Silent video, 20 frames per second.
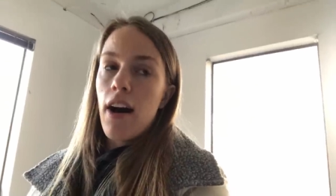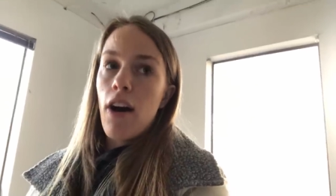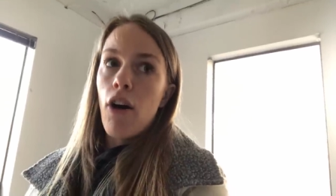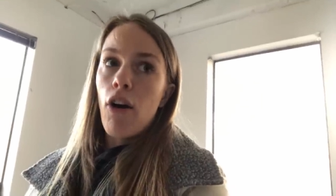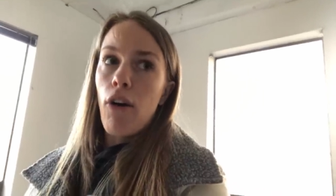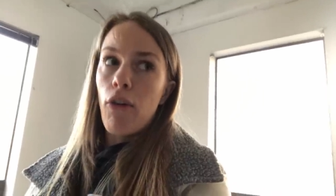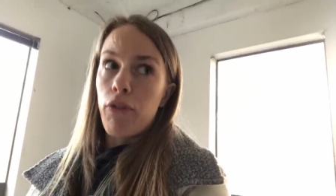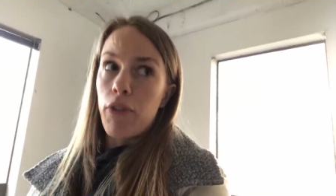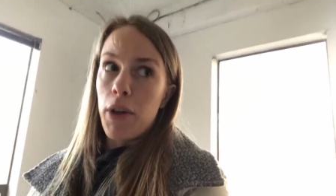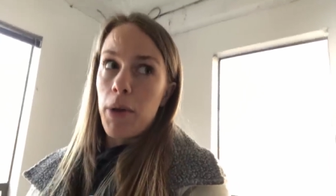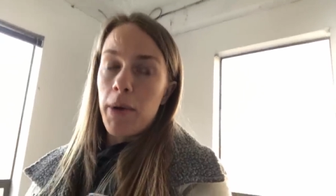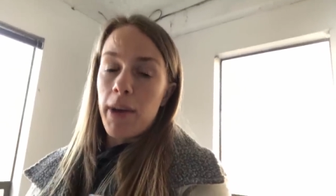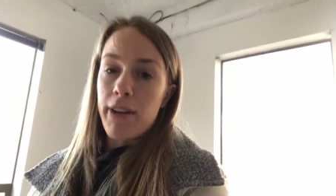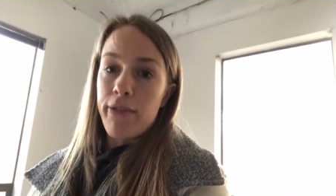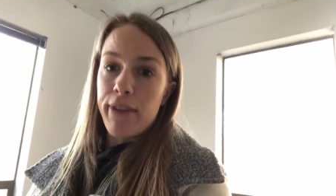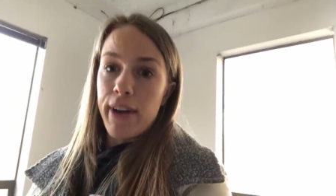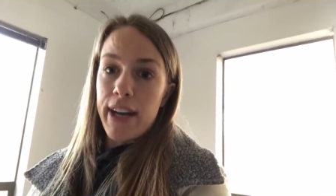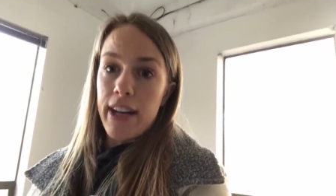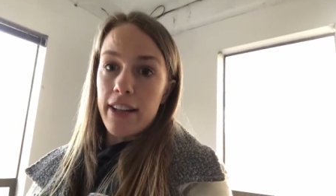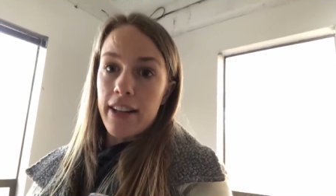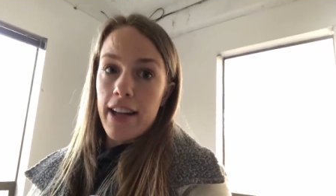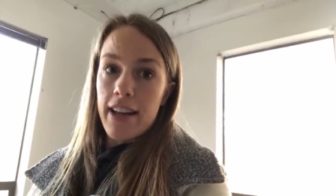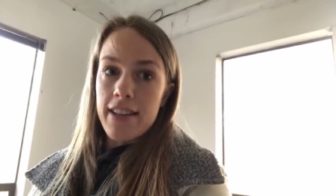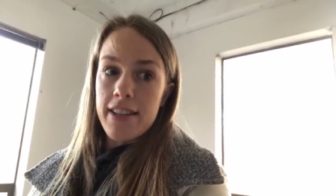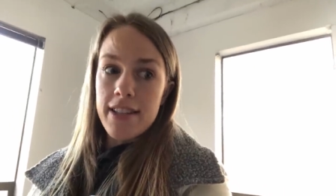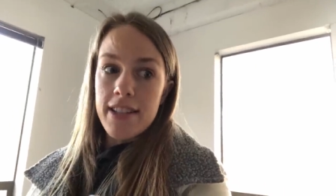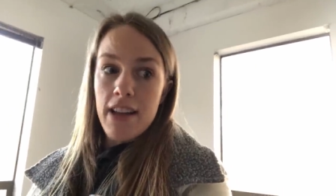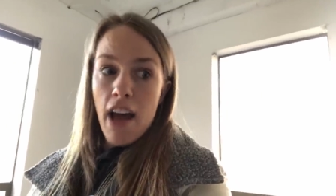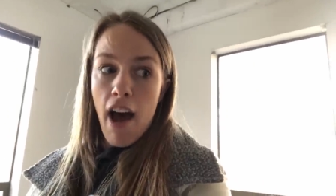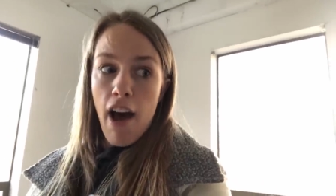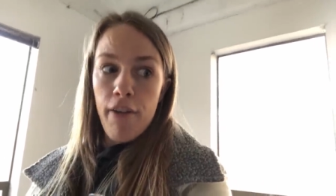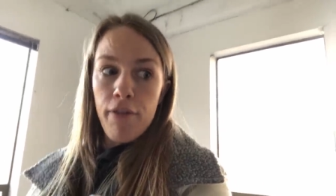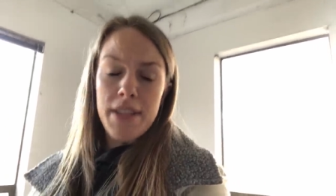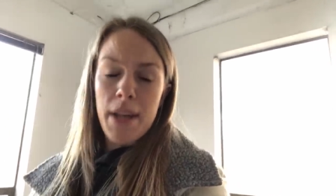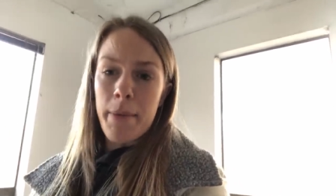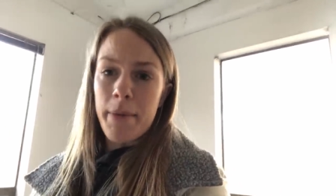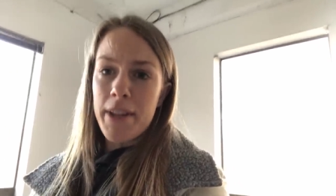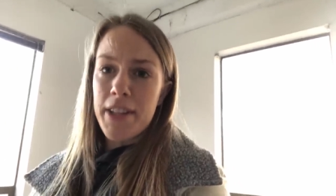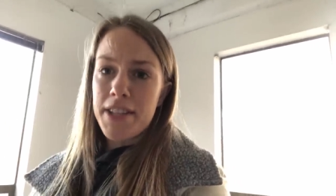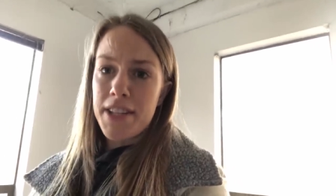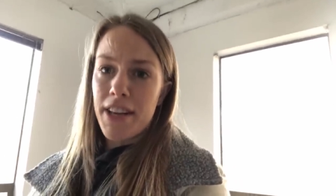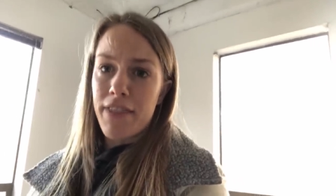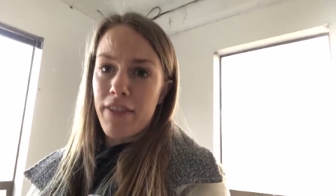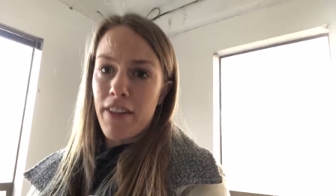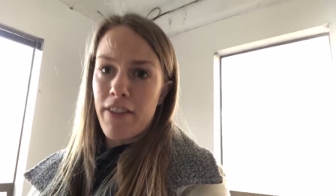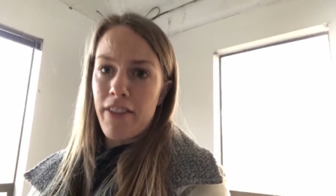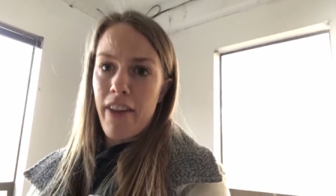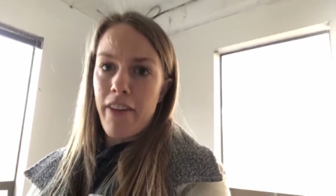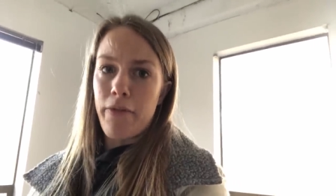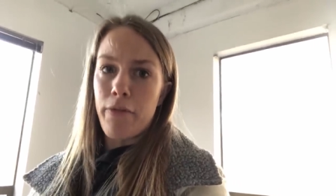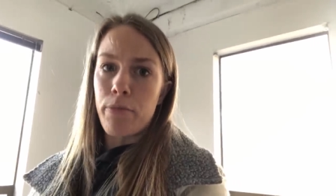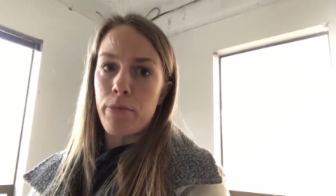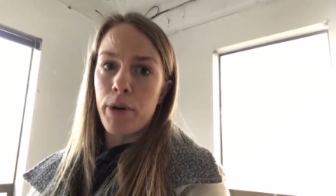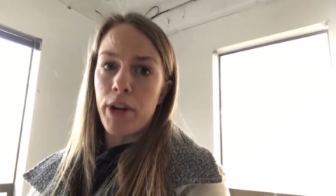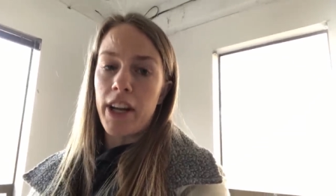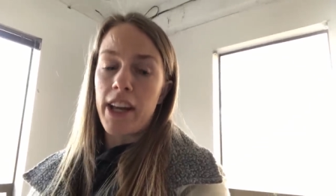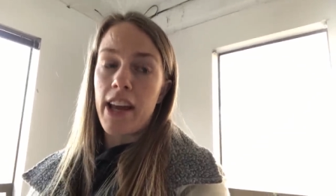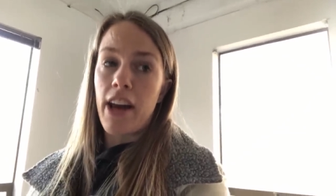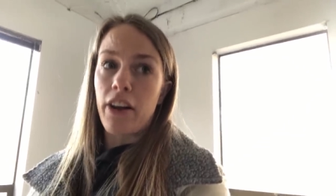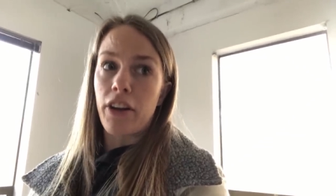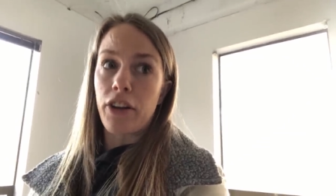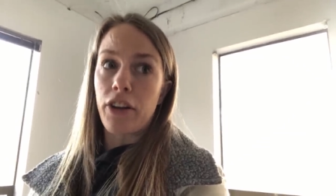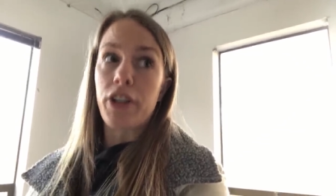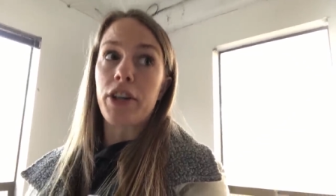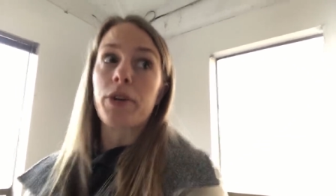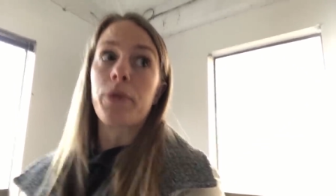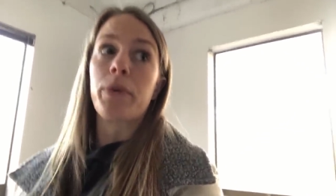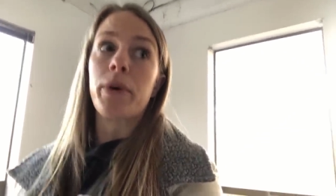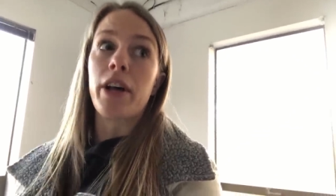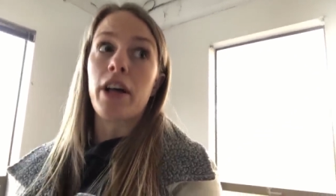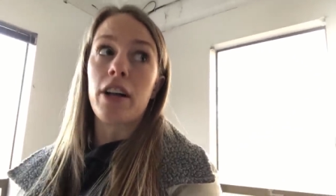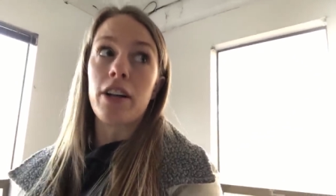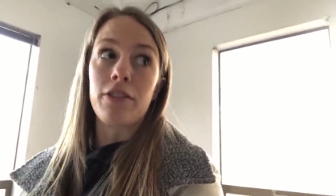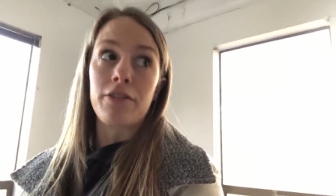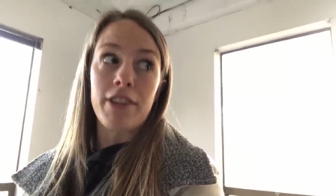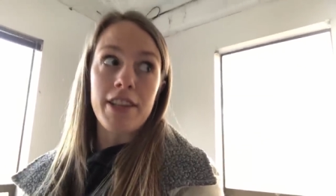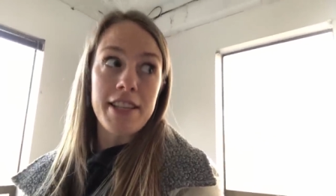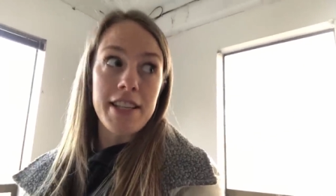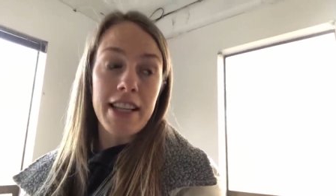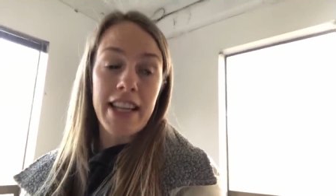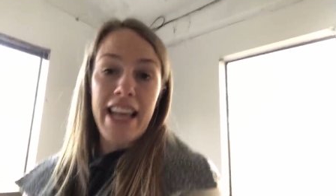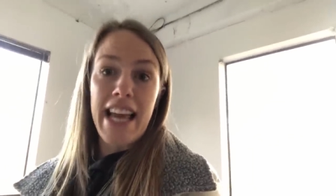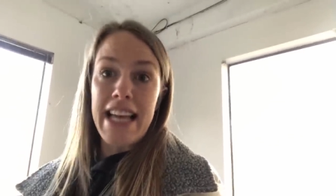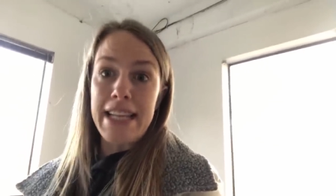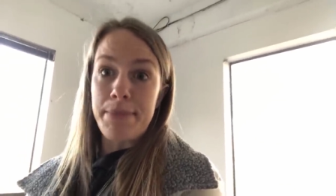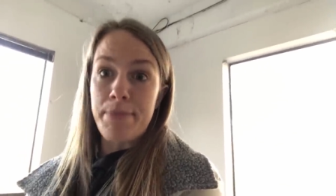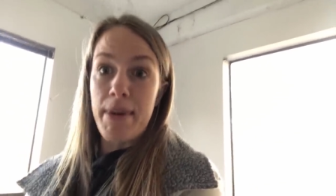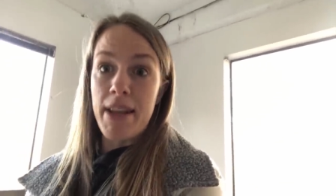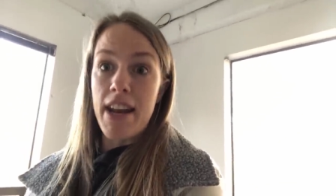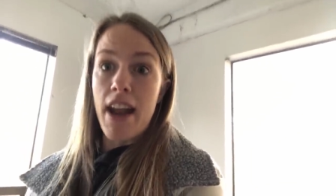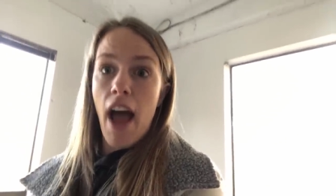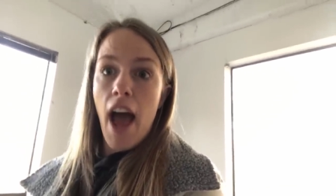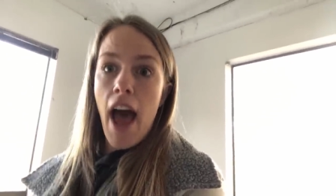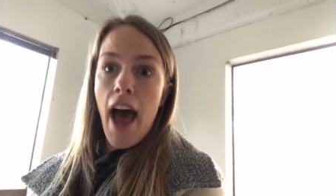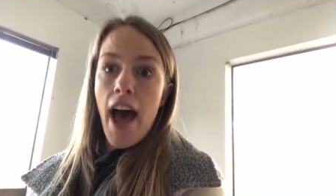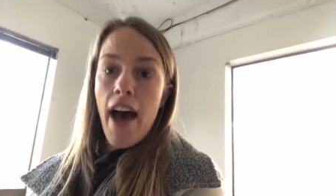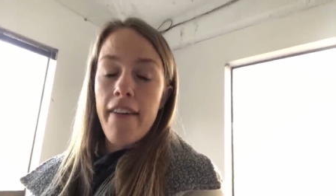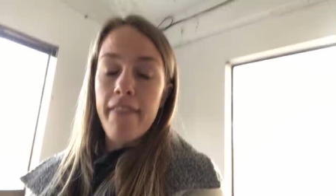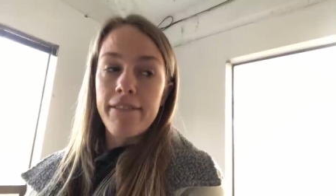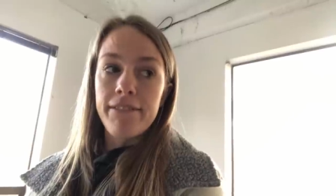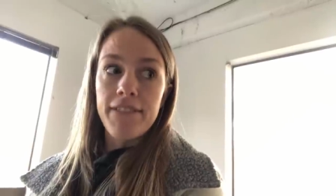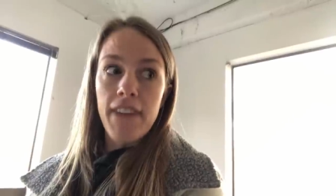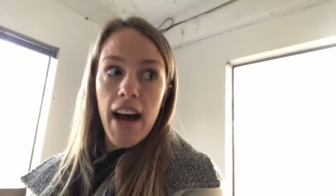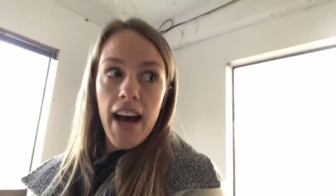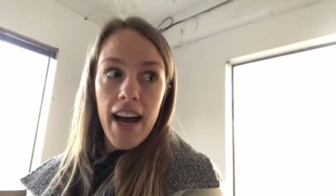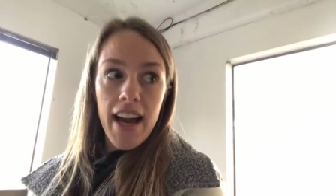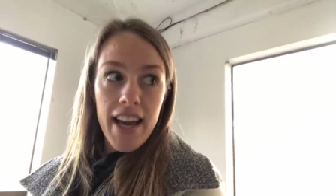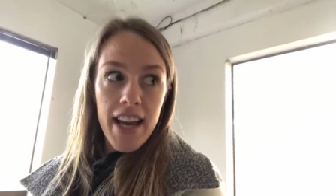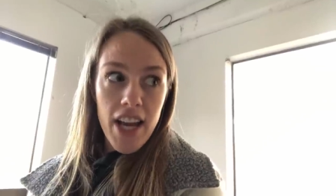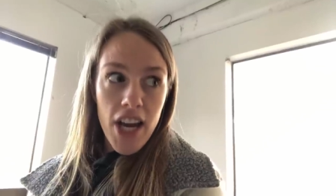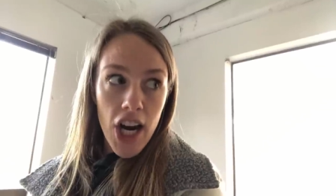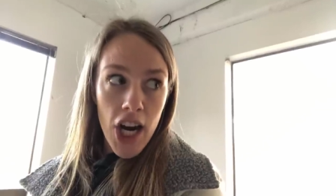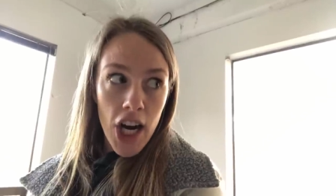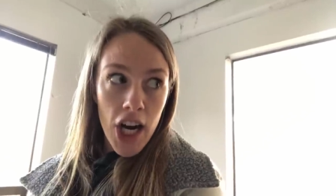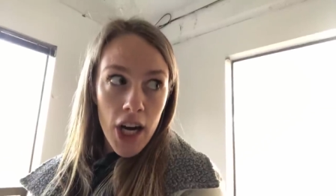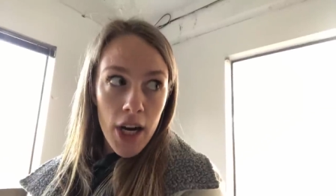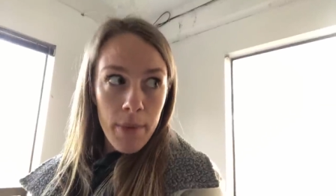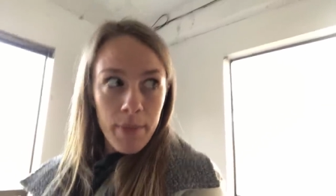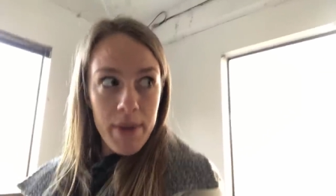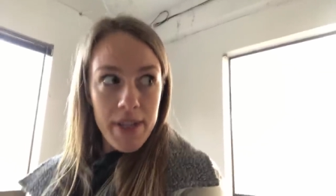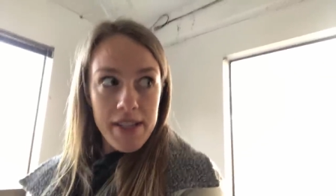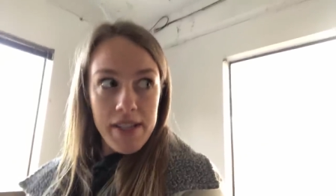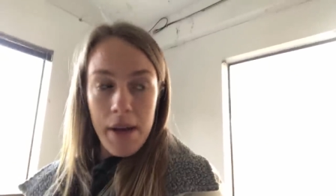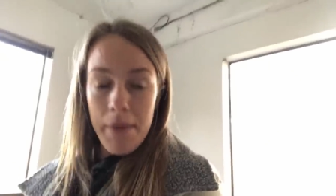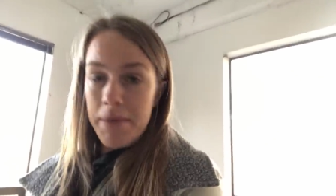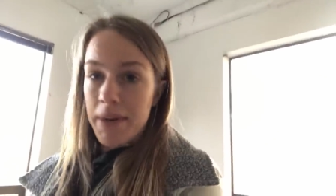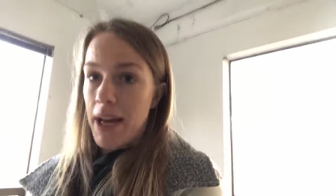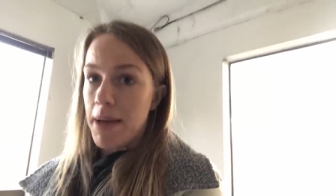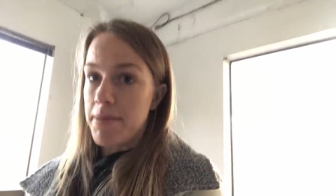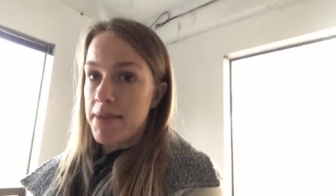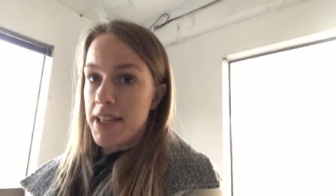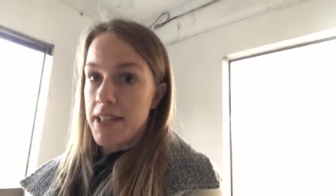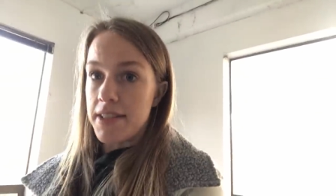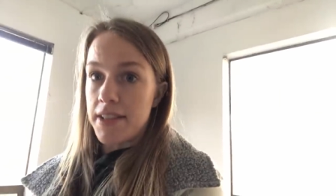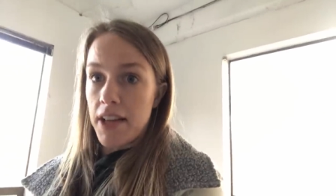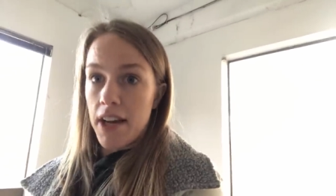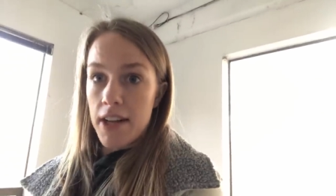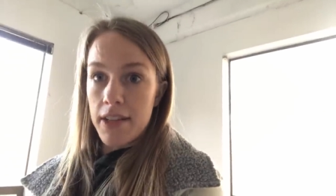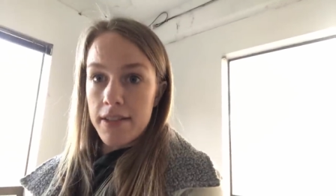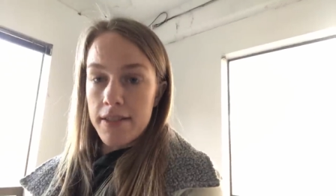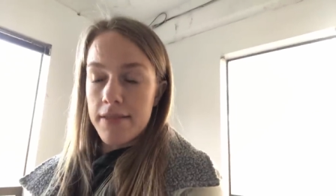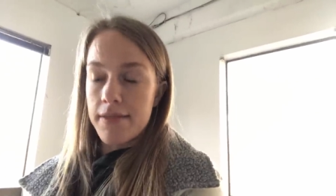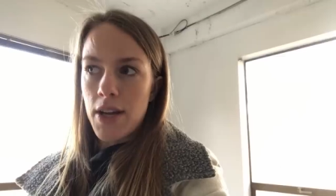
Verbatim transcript: hopefully we can find a lot of stuff. Some of the stuff that they've been putting out at Goodwill recently has been fire, but sometimes it sucks.